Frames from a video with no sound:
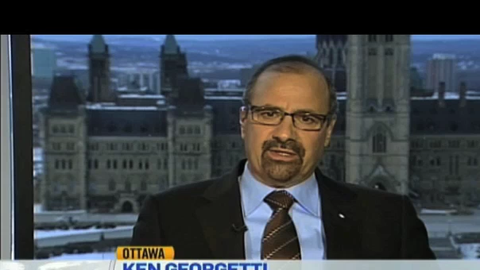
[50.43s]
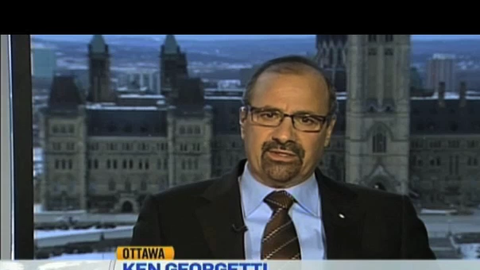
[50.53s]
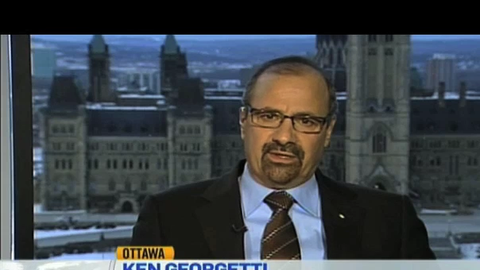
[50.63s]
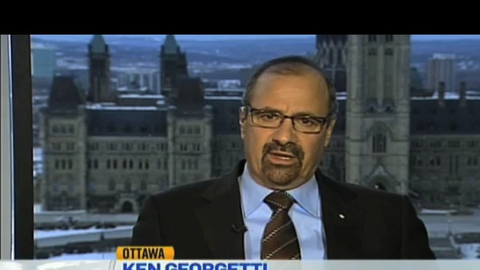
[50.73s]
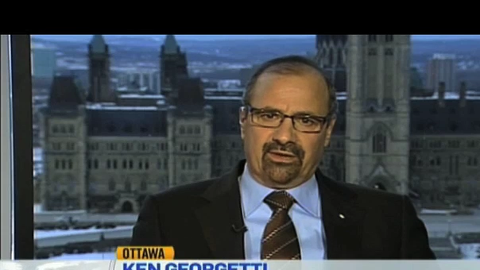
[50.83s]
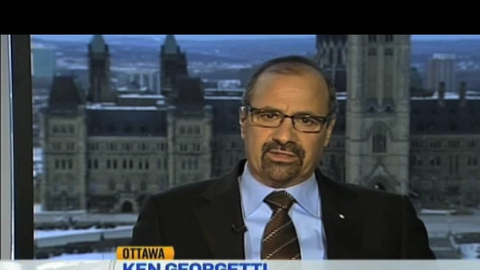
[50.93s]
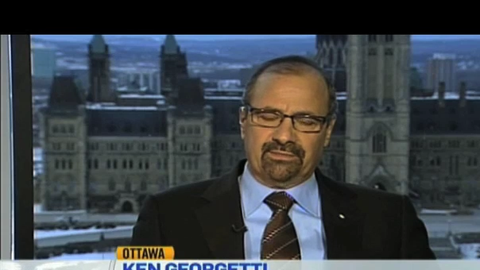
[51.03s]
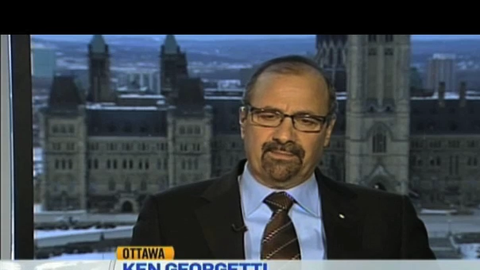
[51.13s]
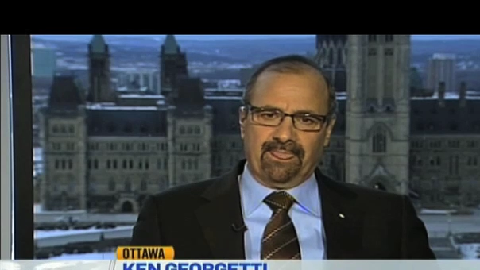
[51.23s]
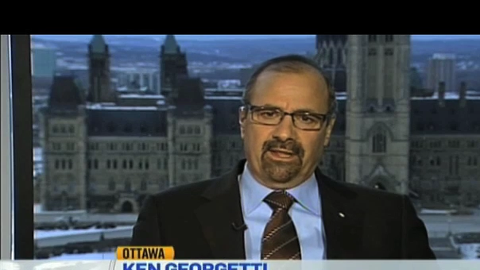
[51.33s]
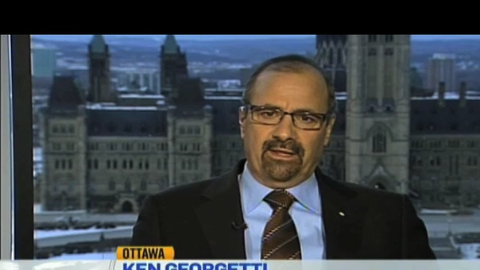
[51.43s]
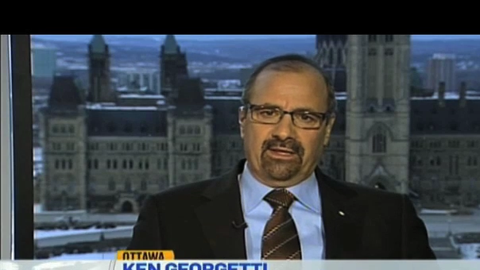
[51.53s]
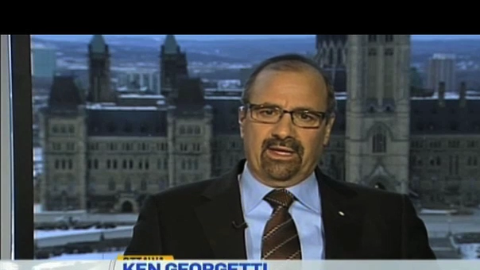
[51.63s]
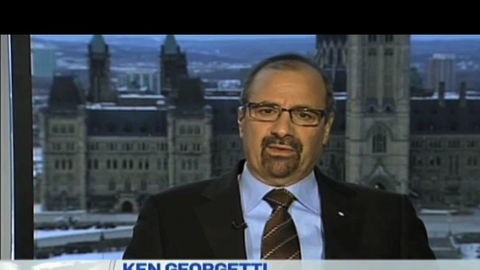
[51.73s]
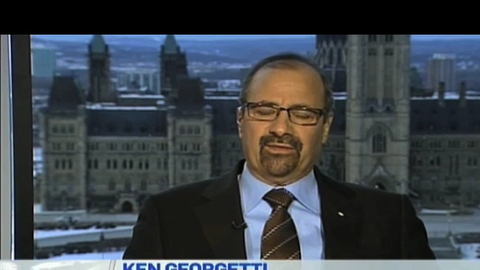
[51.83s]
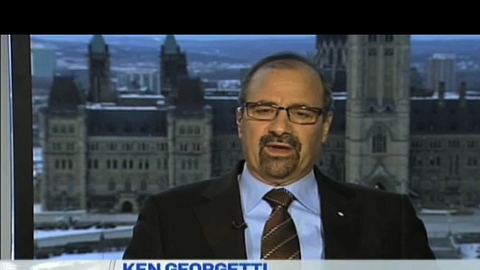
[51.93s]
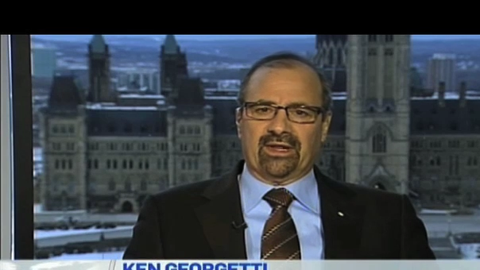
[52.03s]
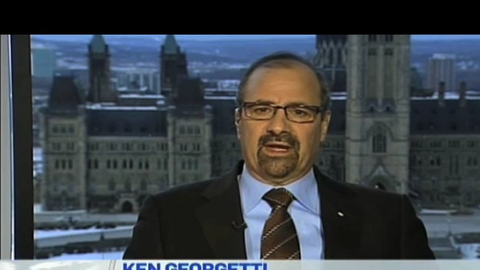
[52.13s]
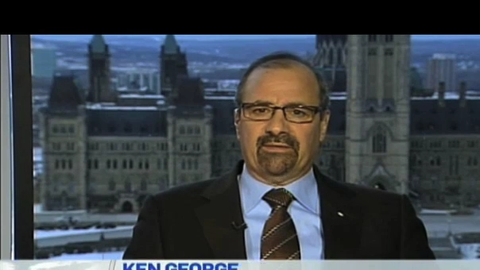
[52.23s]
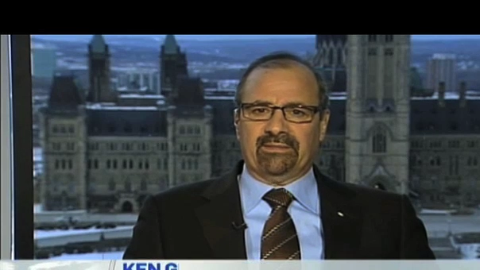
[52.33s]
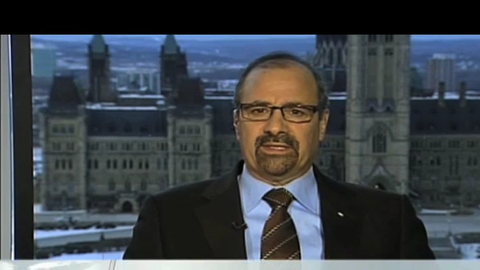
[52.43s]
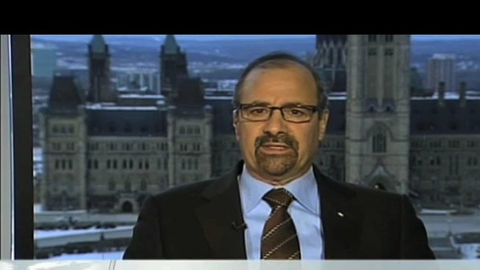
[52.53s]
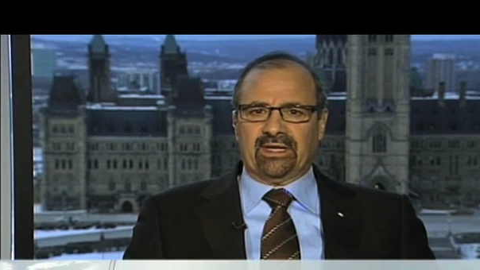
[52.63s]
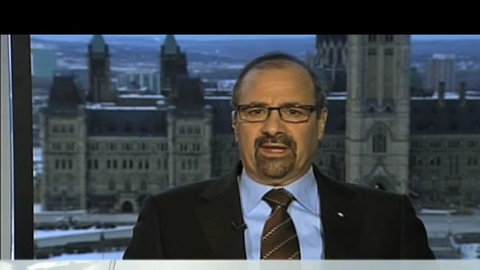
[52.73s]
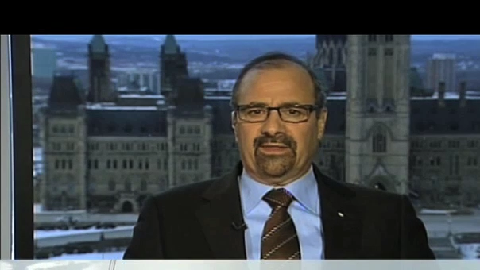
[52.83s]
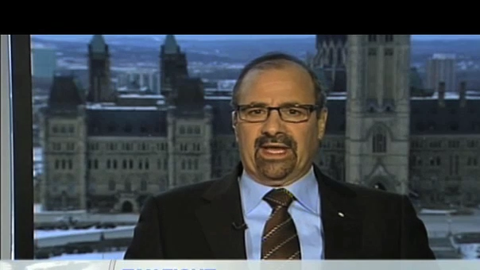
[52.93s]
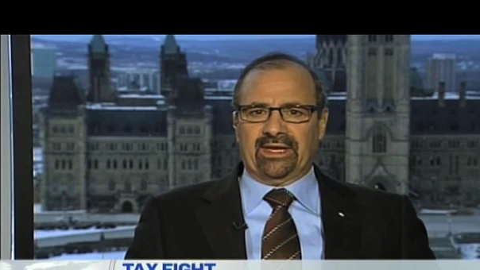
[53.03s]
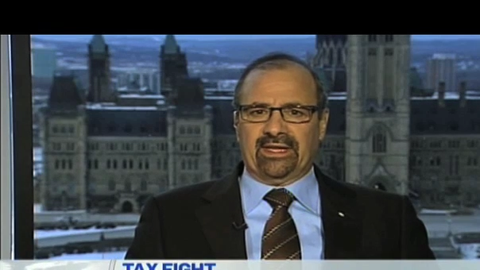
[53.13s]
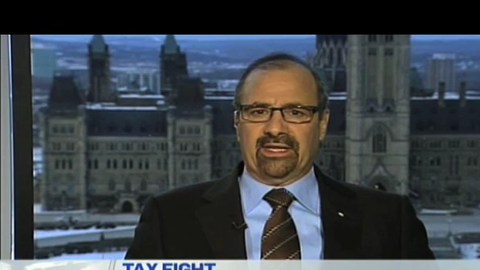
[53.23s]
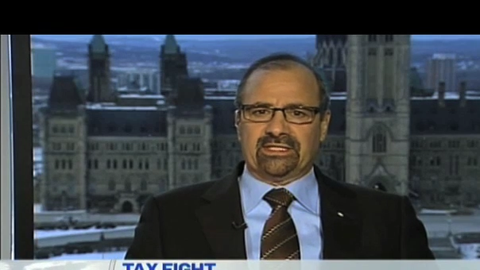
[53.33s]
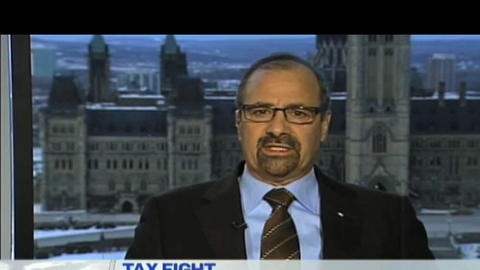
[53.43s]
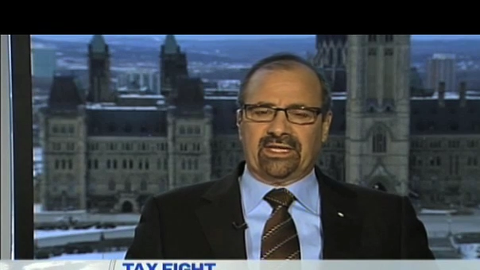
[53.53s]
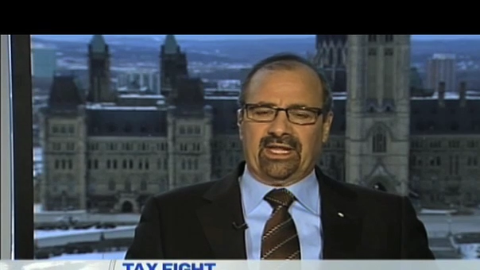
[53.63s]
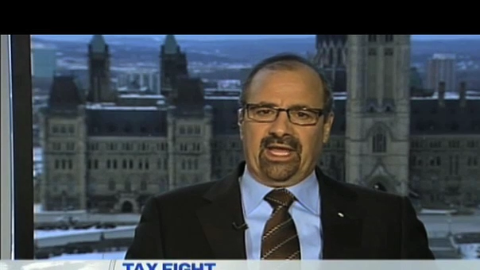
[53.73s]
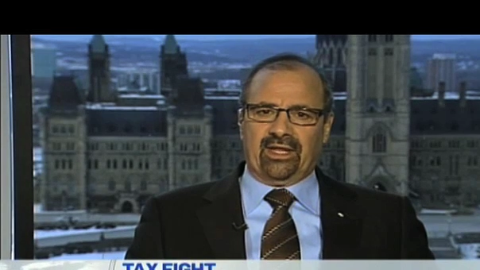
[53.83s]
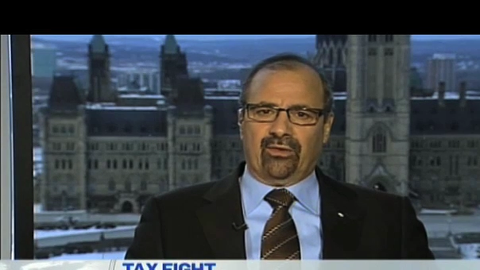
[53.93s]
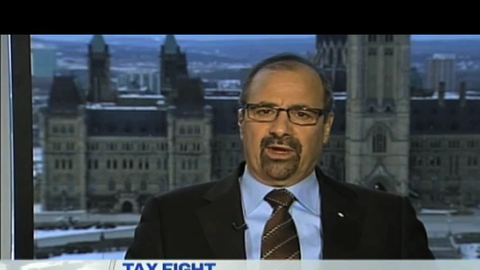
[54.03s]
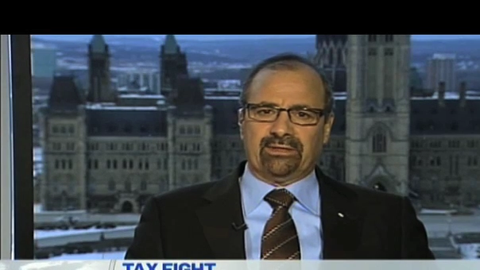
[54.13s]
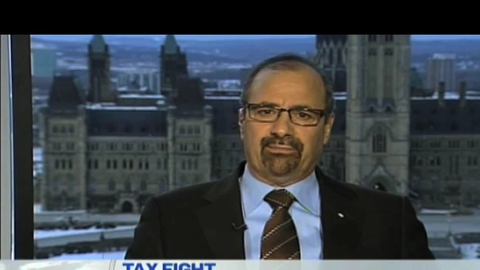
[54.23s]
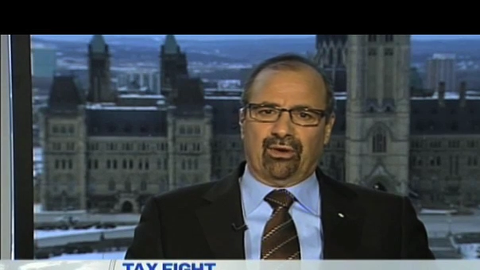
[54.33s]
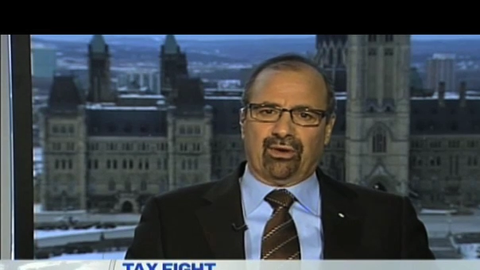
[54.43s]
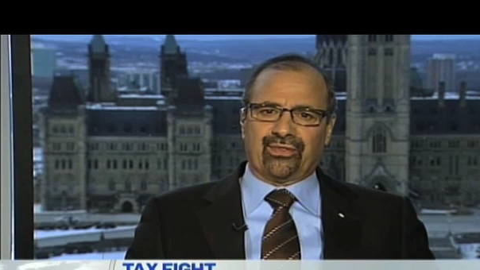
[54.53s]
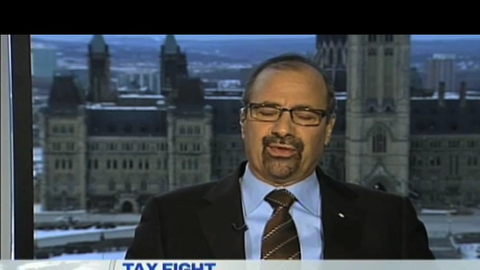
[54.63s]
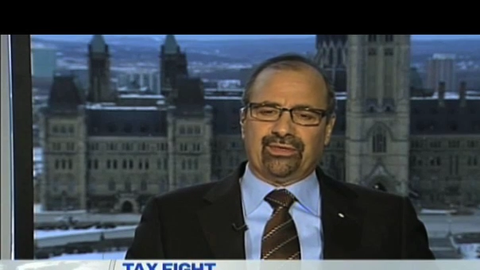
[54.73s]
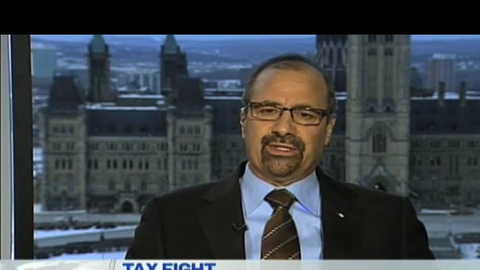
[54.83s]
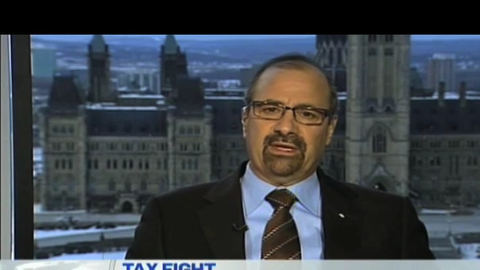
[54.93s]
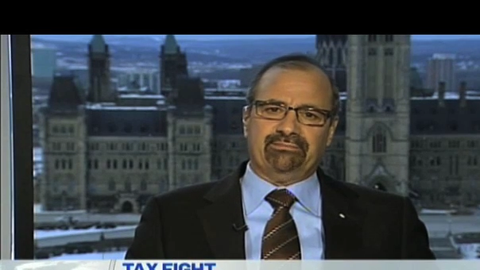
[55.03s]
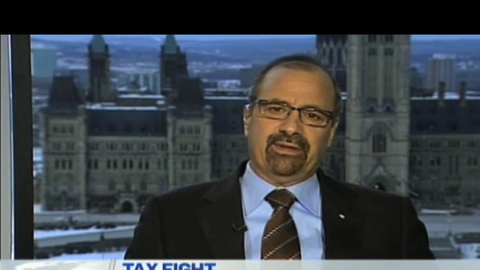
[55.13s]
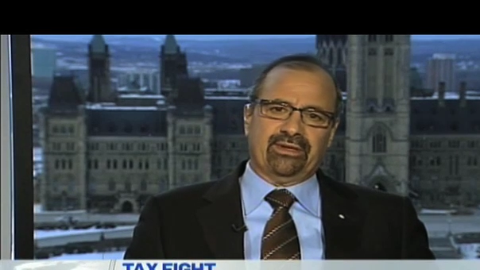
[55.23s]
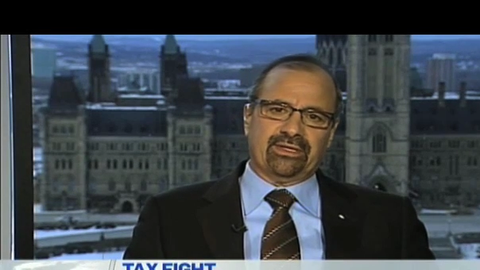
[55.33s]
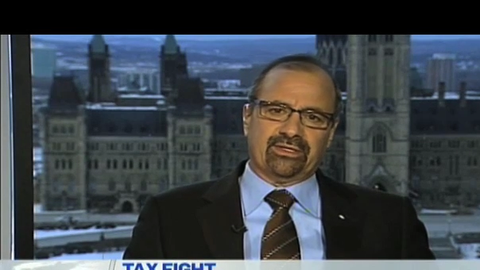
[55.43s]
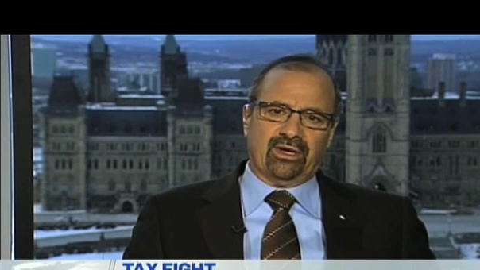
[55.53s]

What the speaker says: And we've got a government that is today going to borrow $13 billion